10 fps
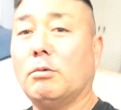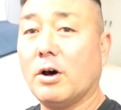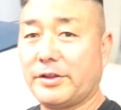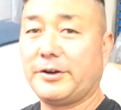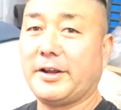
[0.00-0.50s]

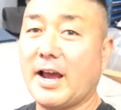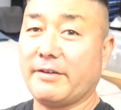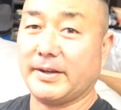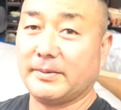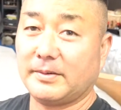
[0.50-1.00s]
Well, there you
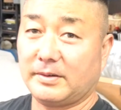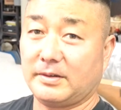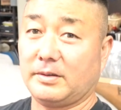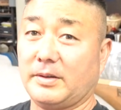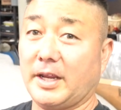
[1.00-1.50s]
have it.
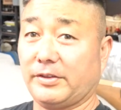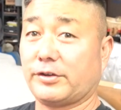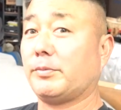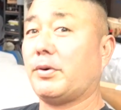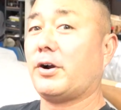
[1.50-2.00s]
A
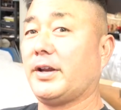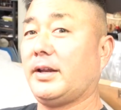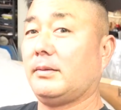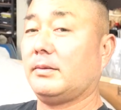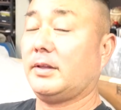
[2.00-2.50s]
third
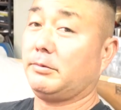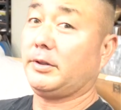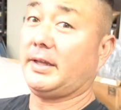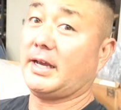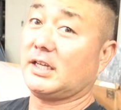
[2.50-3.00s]
party that
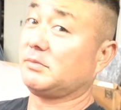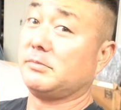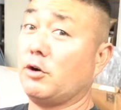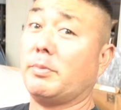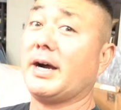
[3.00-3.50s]
really has
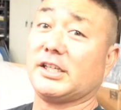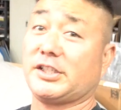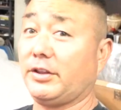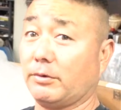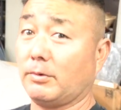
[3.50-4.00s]
no
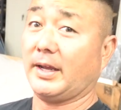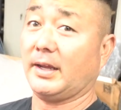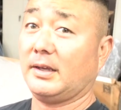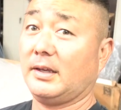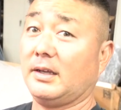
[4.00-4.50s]
bias either
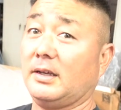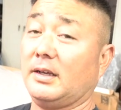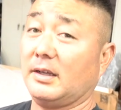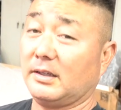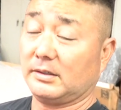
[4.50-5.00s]
way.
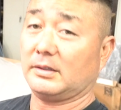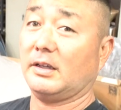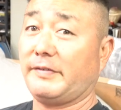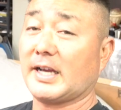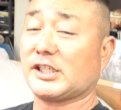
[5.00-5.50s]

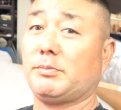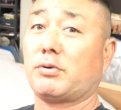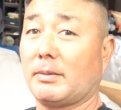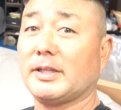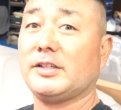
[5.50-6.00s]
In fact, she
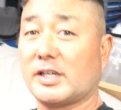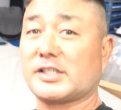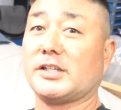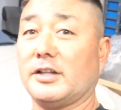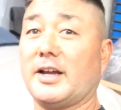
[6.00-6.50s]
probably
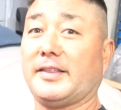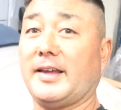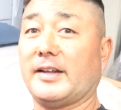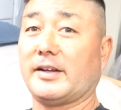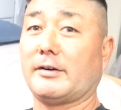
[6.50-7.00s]
doesn't like
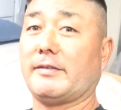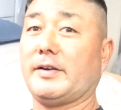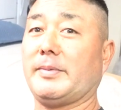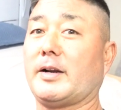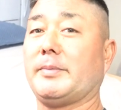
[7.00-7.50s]
the
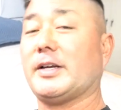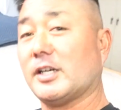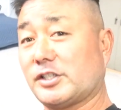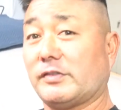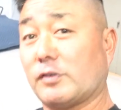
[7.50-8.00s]
anti-gravity battery
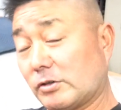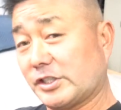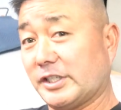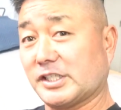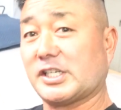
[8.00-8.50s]
because, of
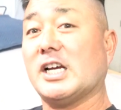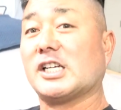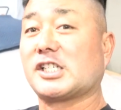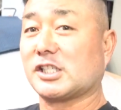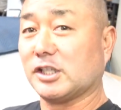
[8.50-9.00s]
course, it is
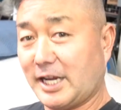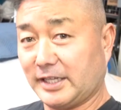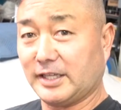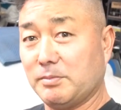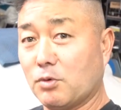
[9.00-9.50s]

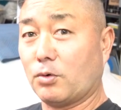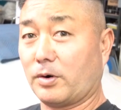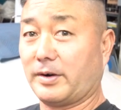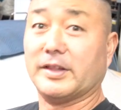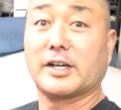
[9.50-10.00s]
slightly
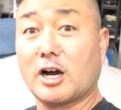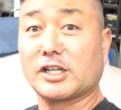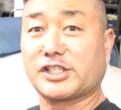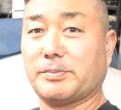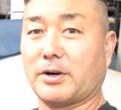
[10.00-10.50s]
more in the
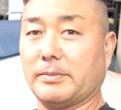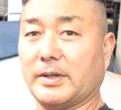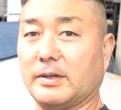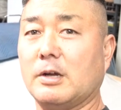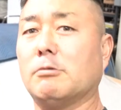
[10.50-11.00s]
cost
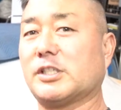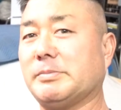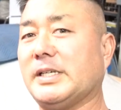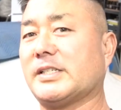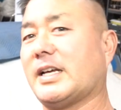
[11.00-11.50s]
department, which
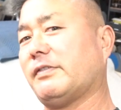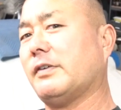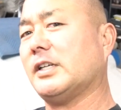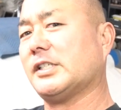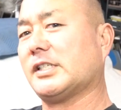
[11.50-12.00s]
means that
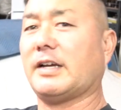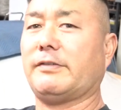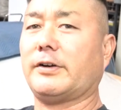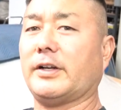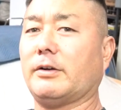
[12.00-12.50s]
funds is
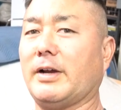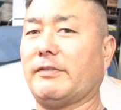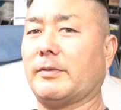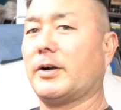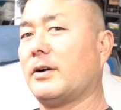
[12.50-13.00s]
diverted away
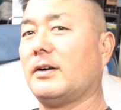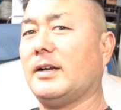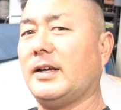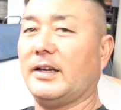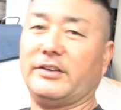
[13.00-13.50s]
from
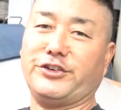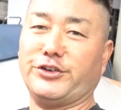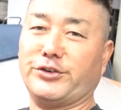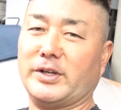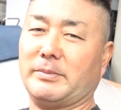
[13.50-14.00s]
her
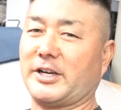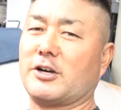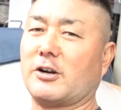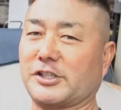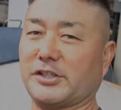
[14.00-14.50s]
into my car